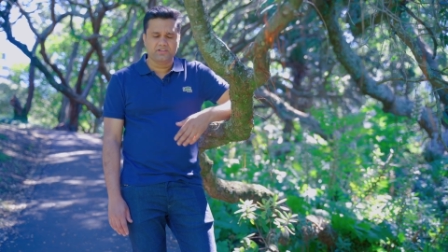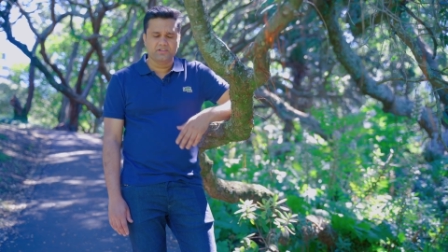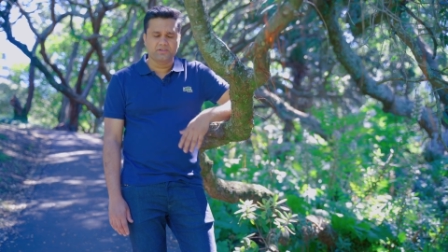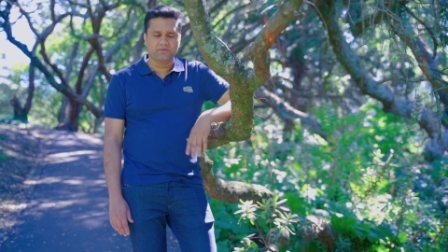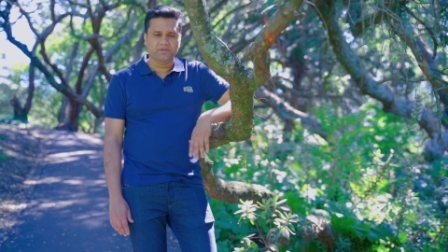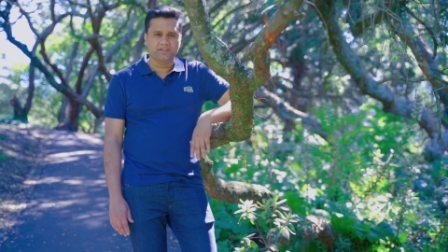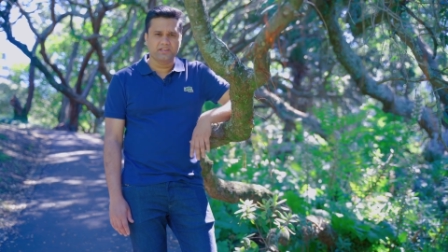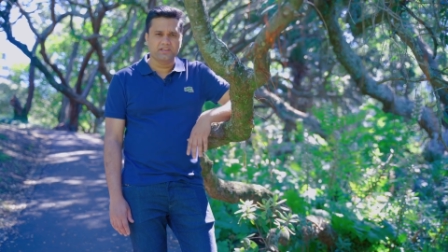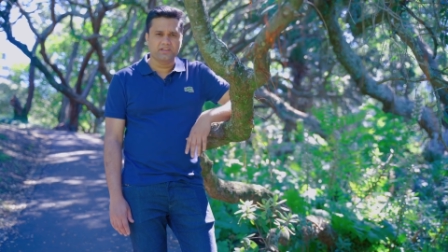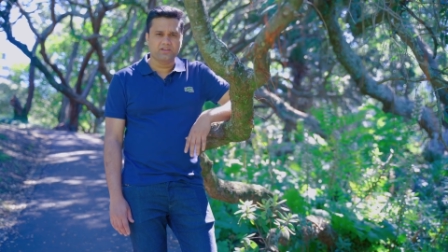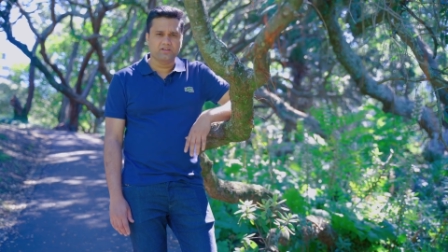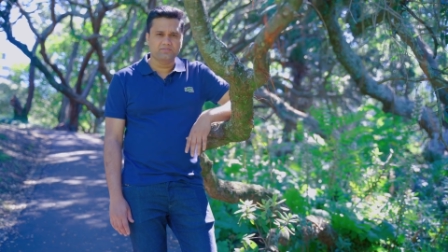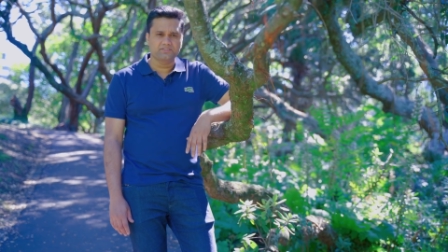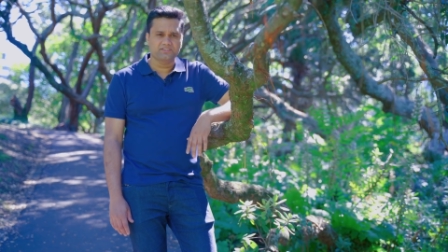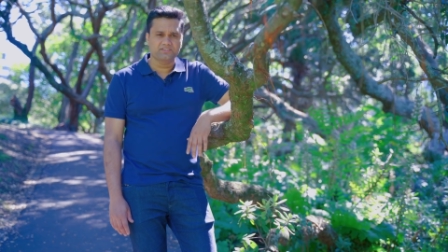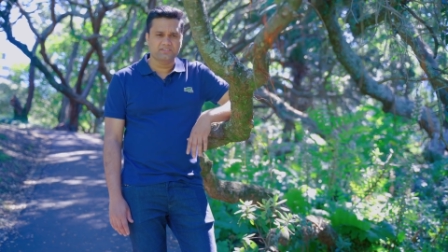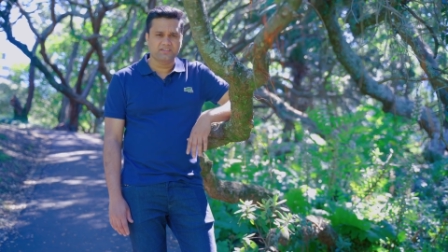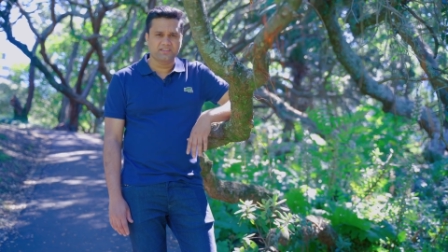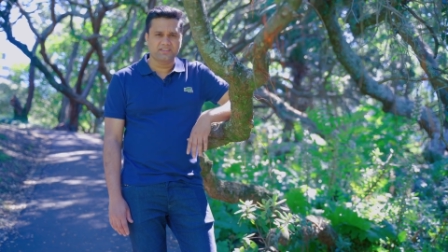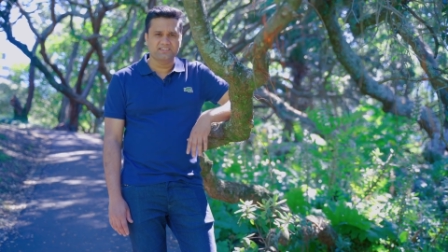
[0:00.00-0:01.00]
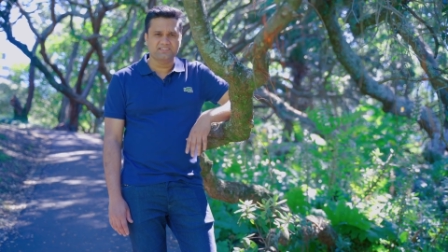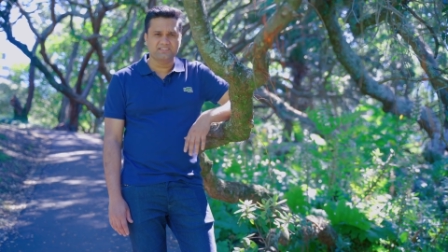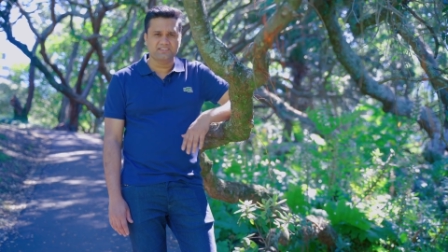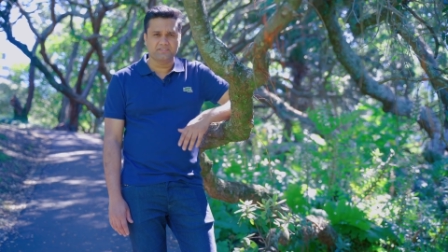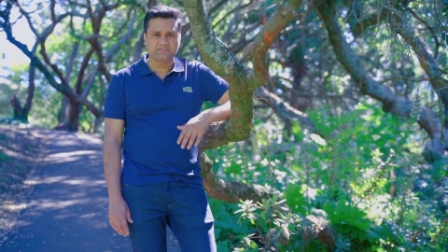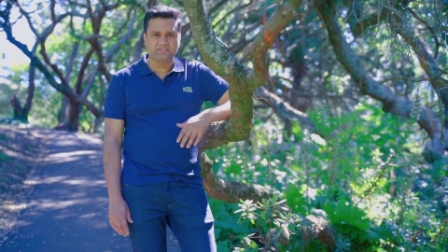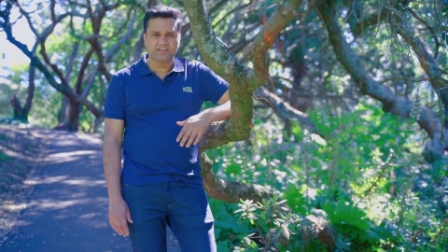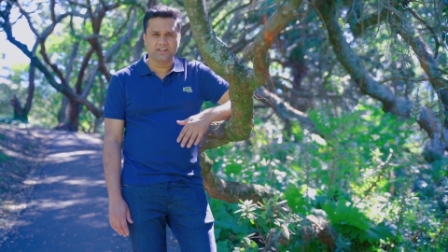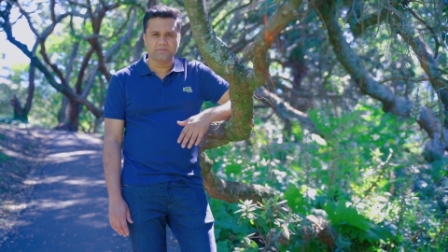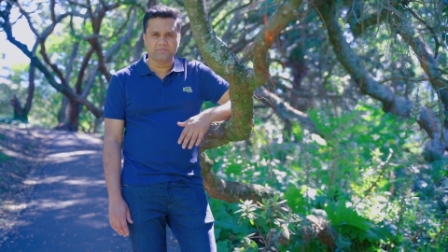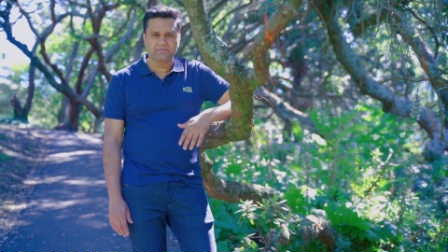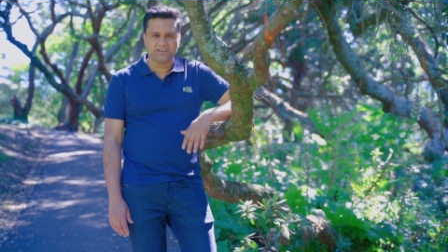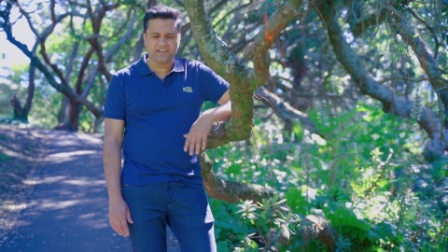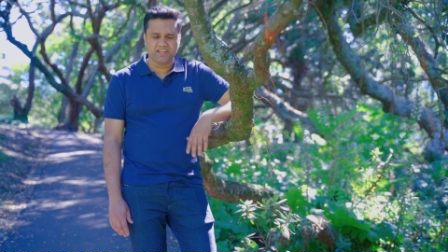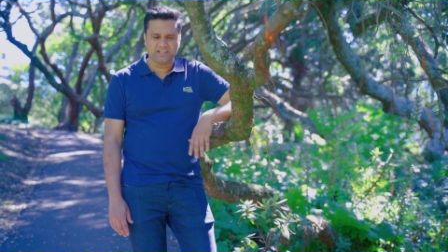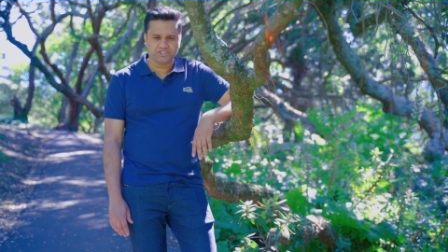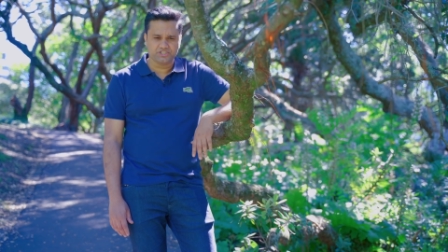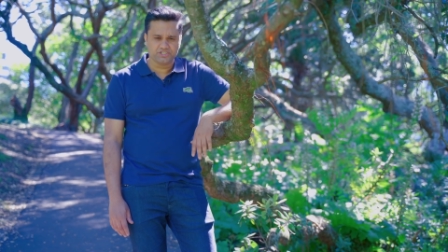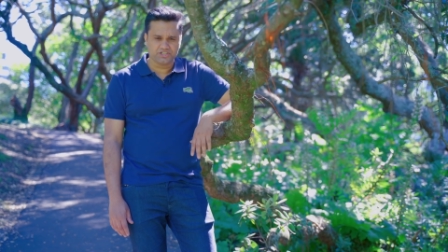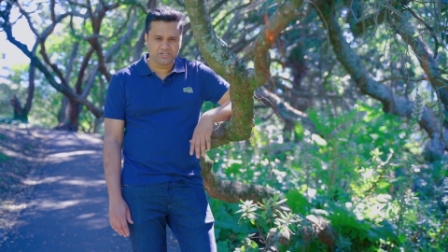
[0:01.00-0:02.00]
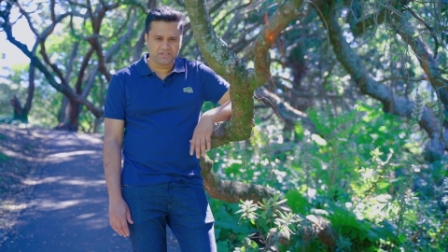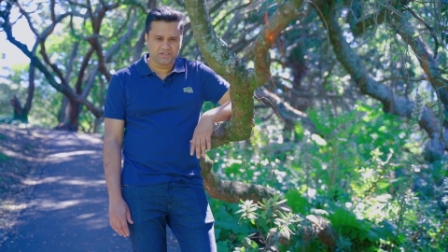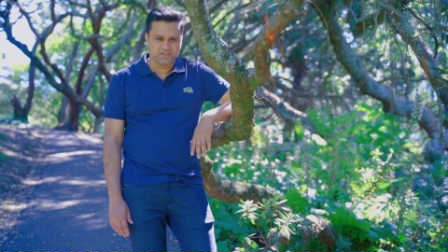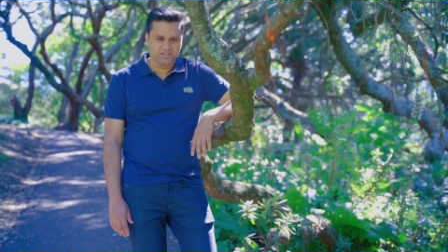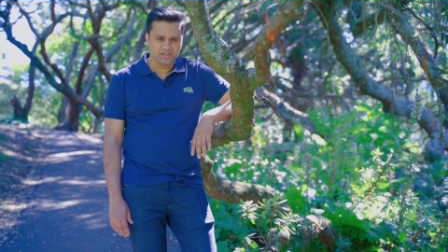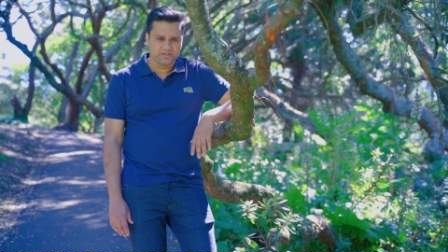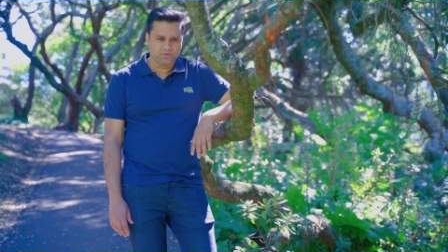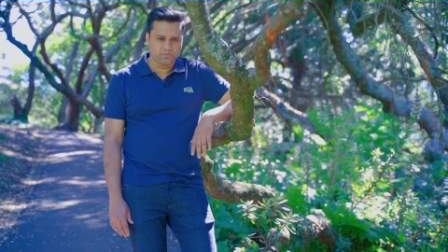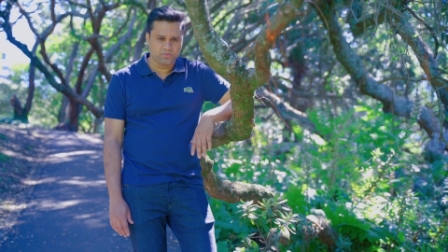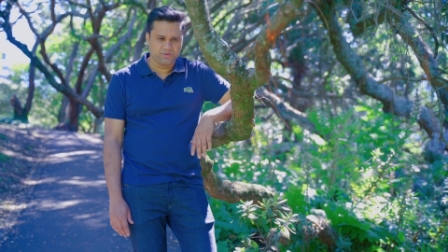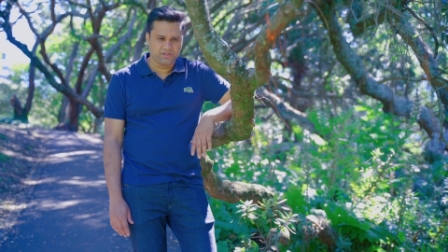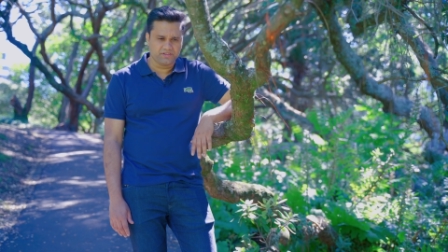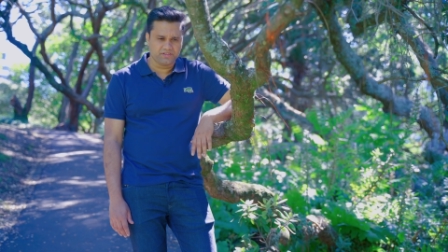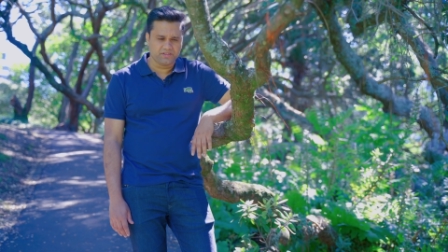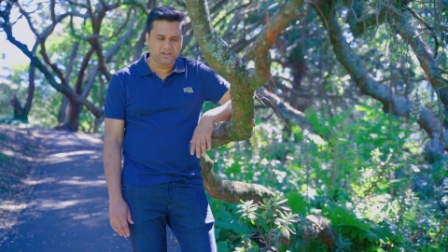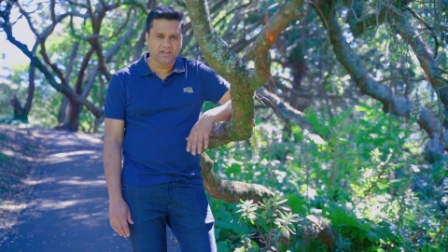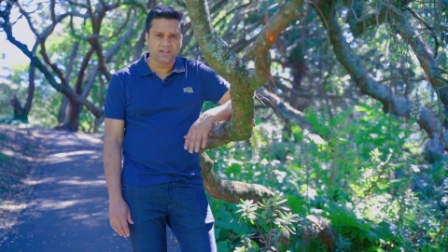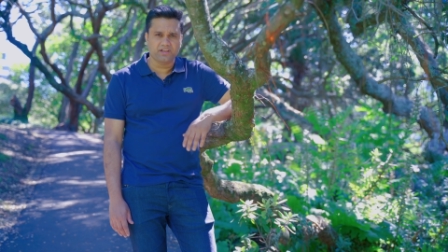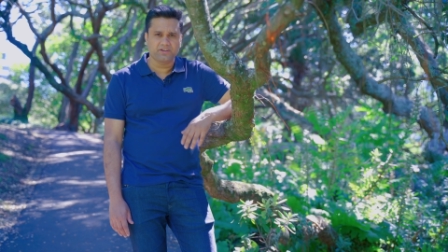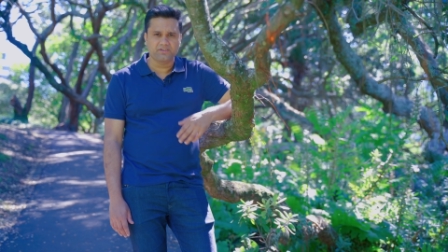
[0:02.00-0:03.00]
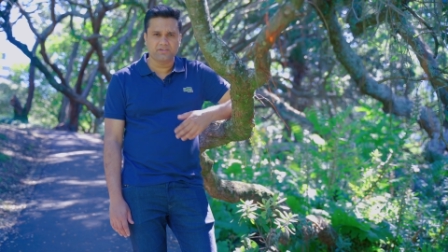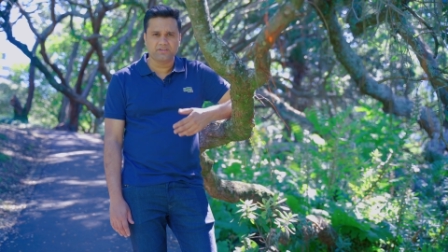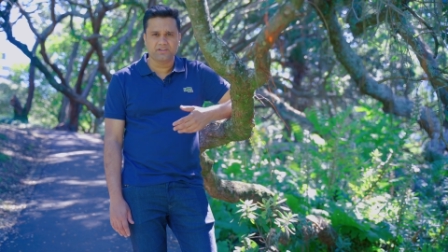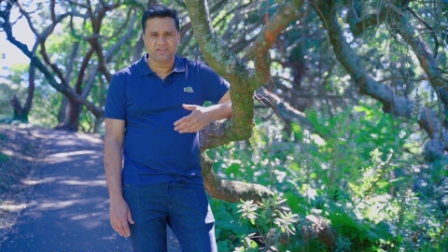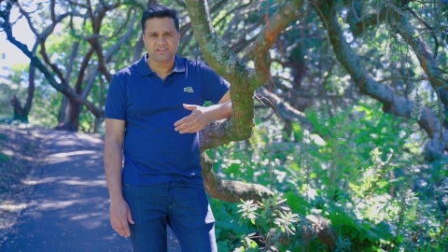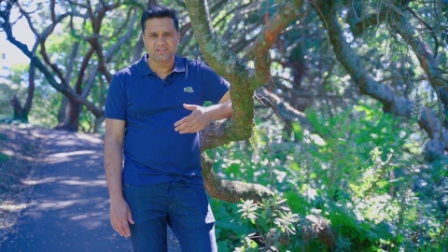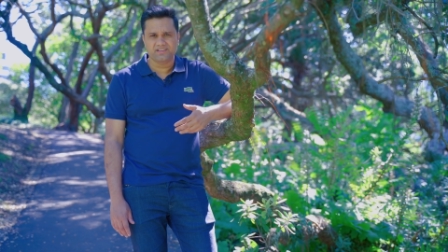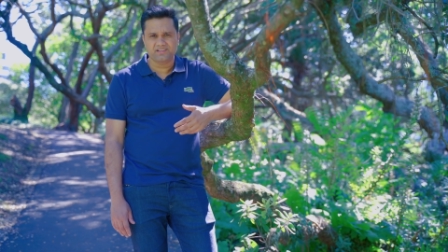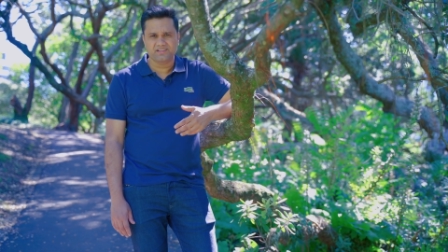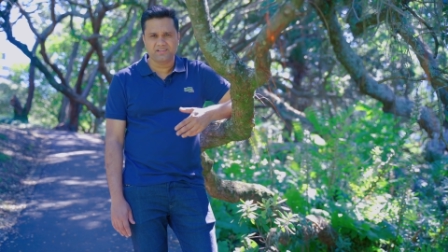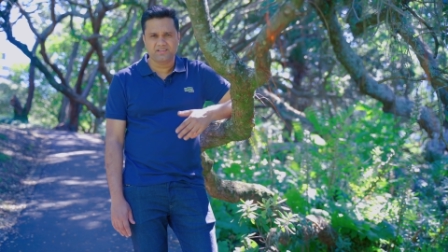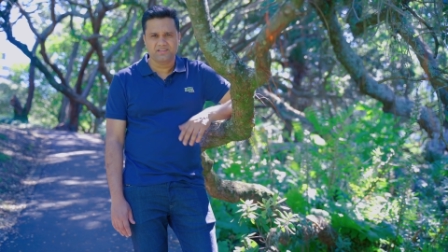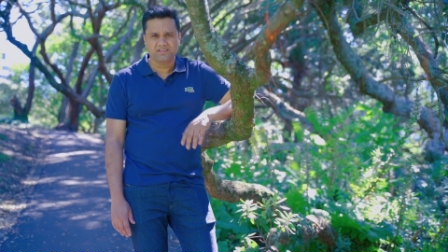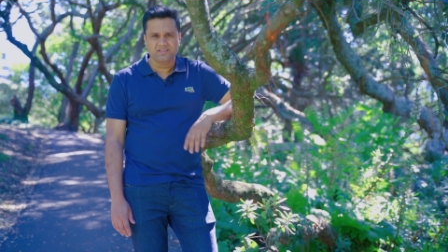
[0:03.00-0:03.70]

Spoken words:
Korea obviously is a developed nation with higher